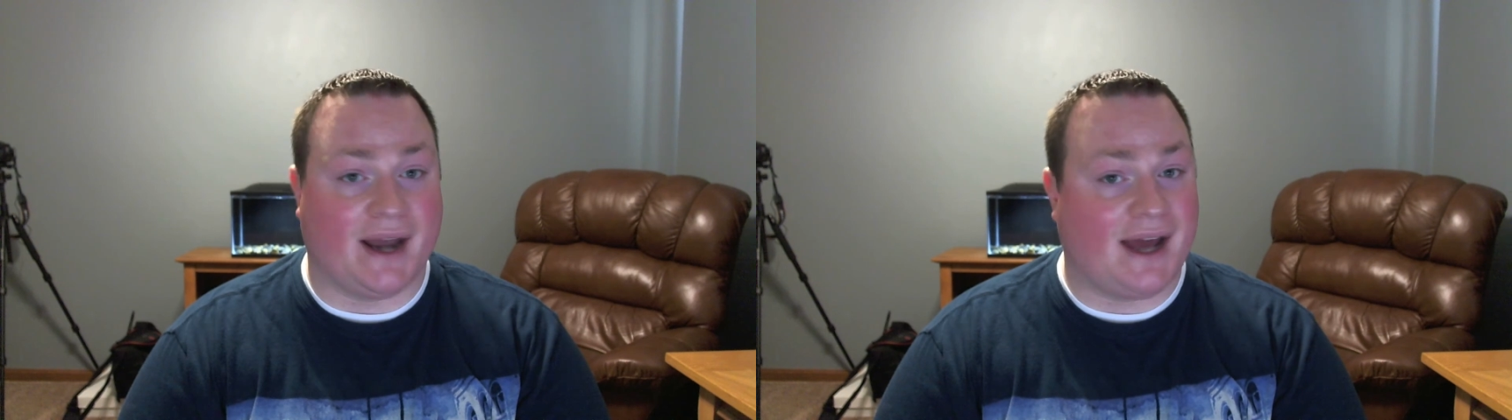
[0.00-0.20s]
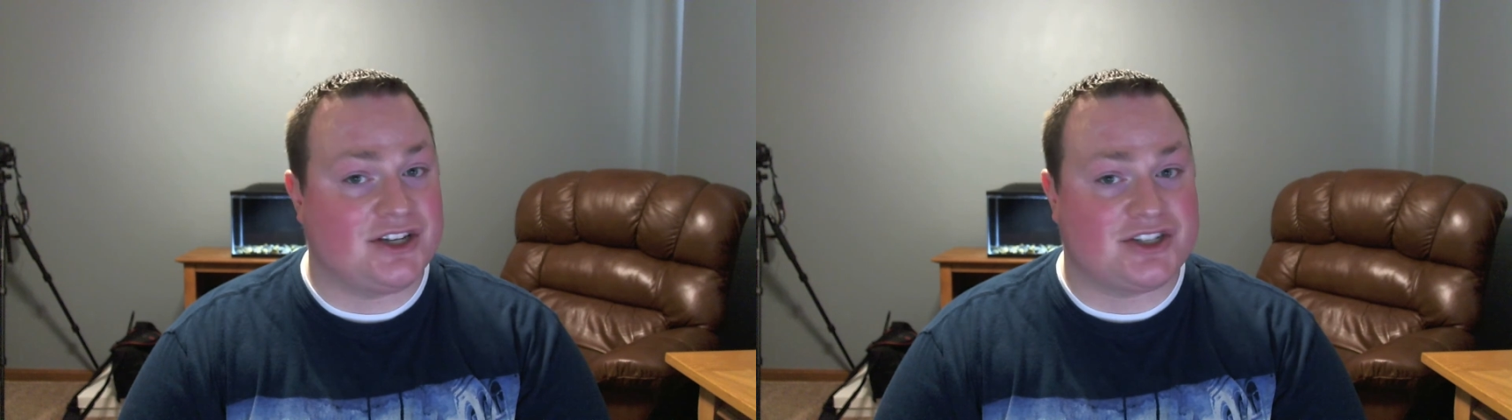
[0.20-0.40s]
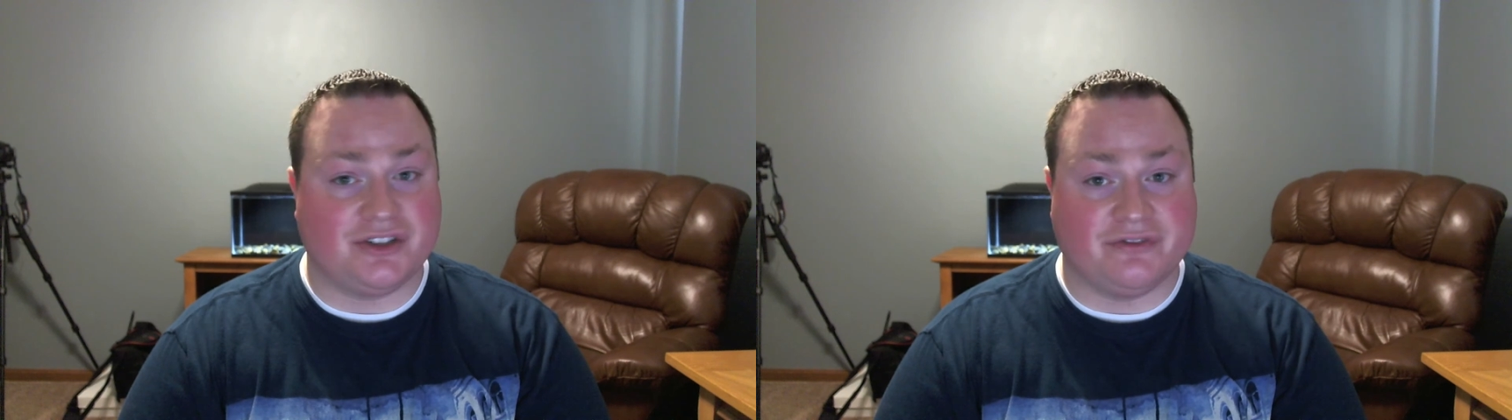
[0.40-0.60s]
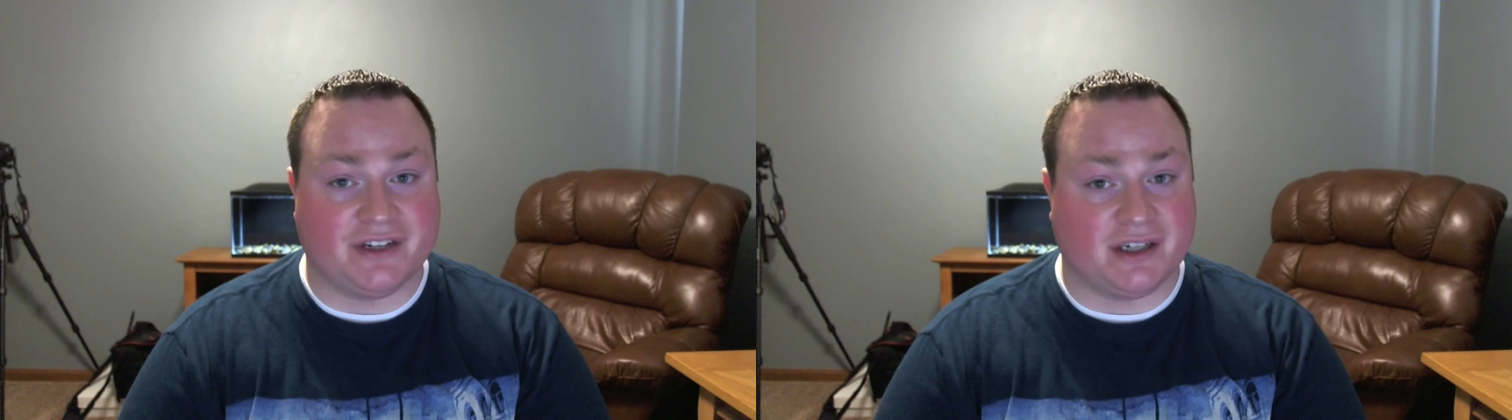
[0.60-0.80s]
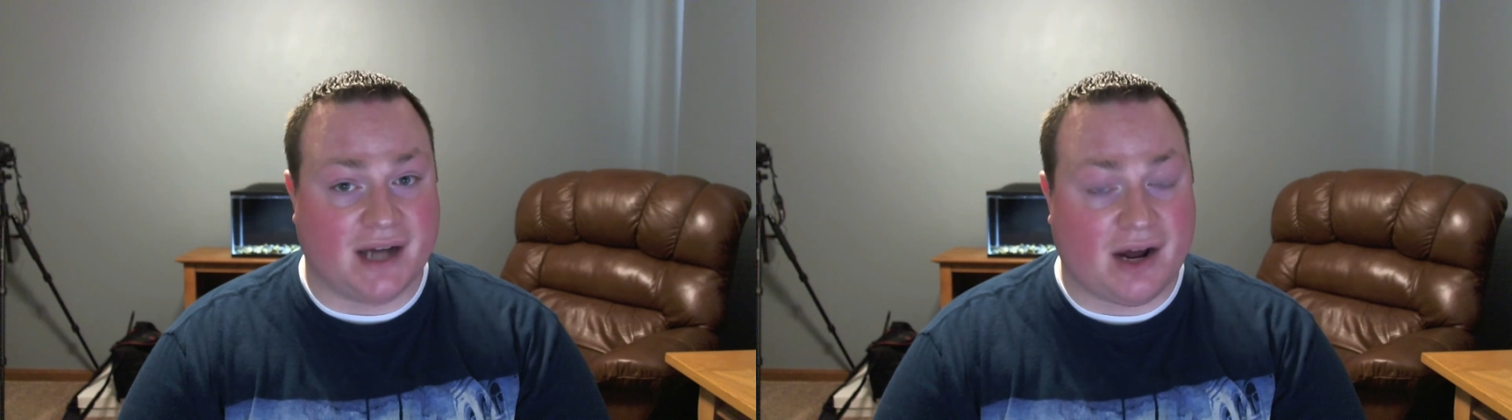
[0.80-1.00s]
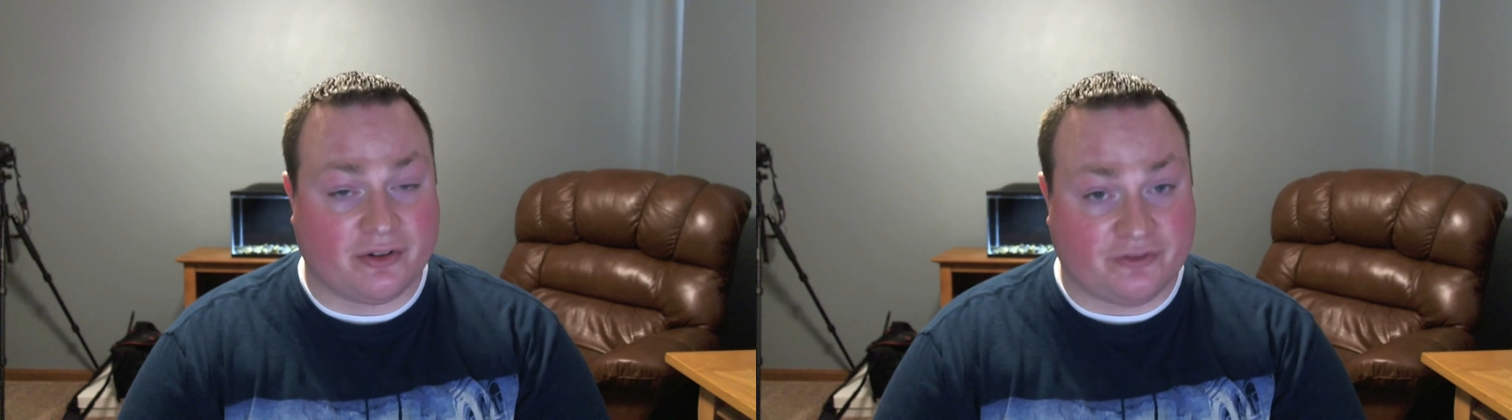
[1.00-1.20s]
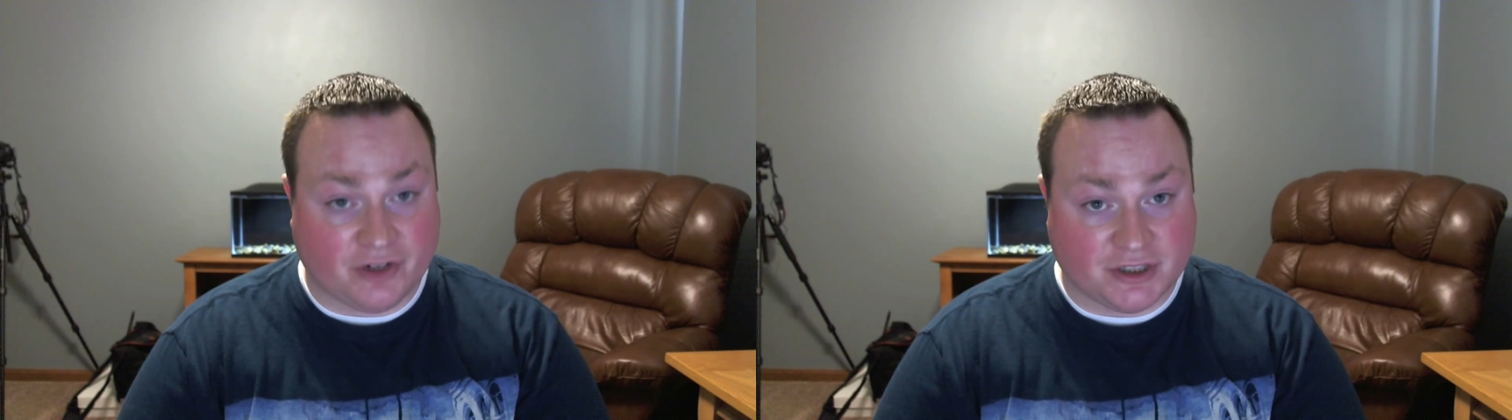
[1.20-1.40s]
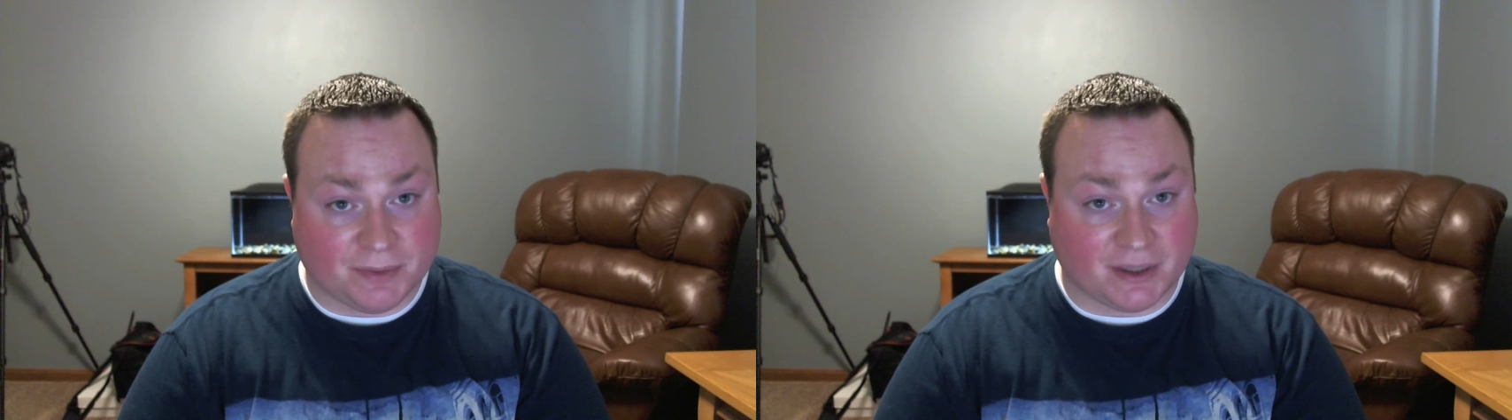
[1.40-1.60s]
and I just couldn't figure it out at
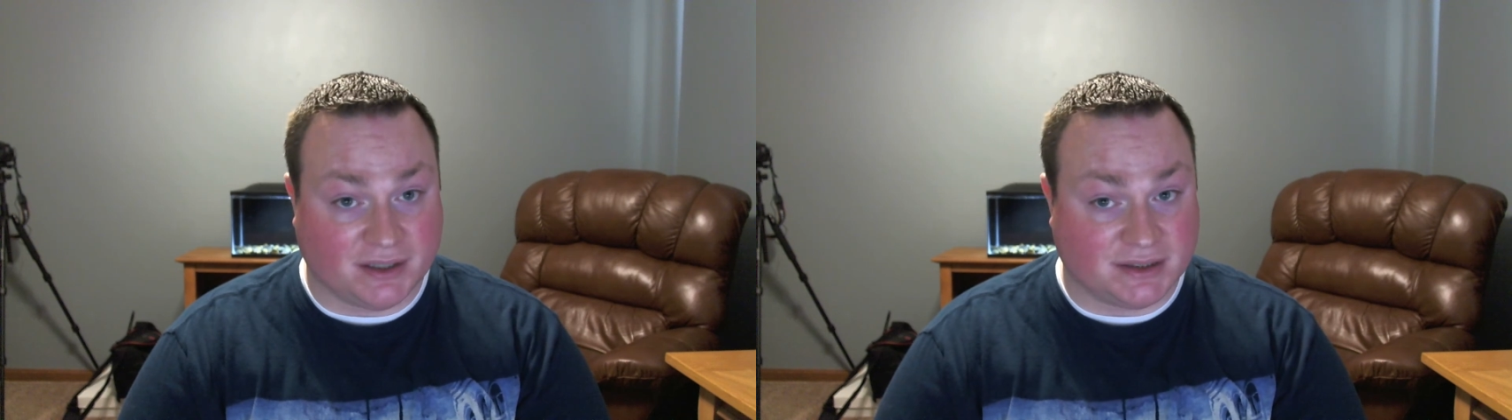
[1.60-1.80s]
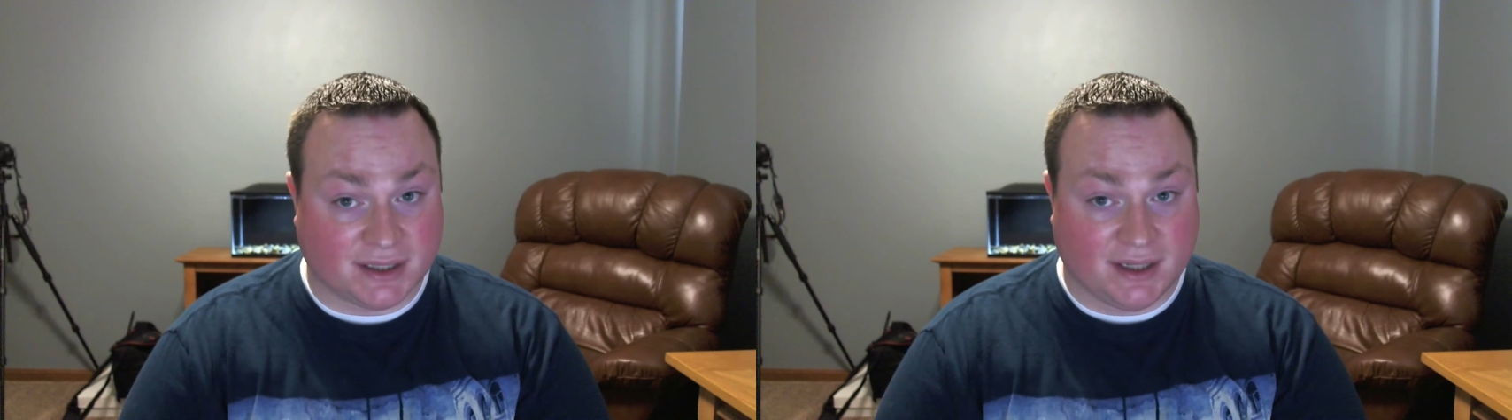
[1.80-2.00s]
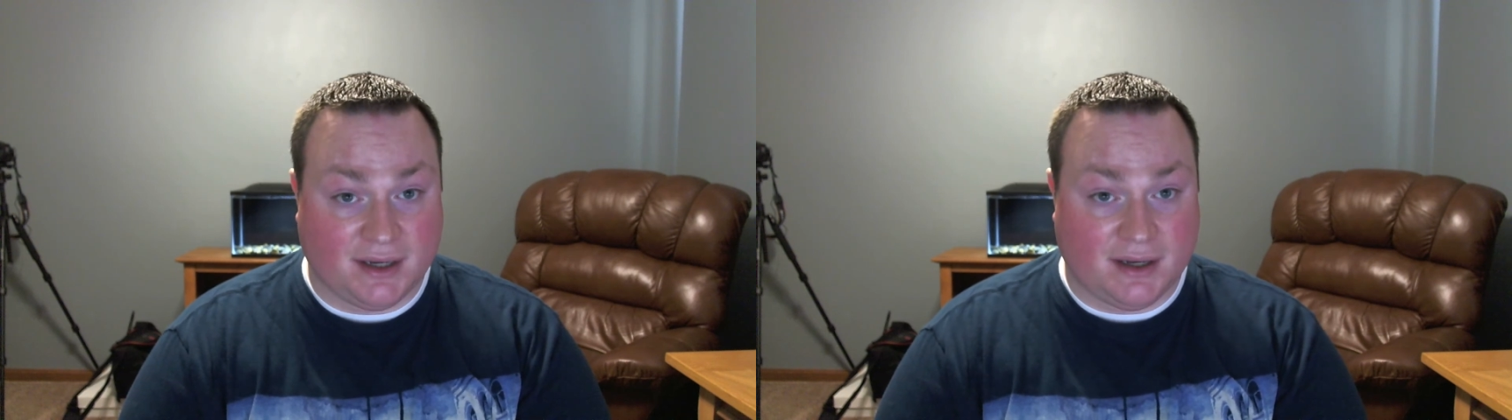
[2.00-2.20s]
first because,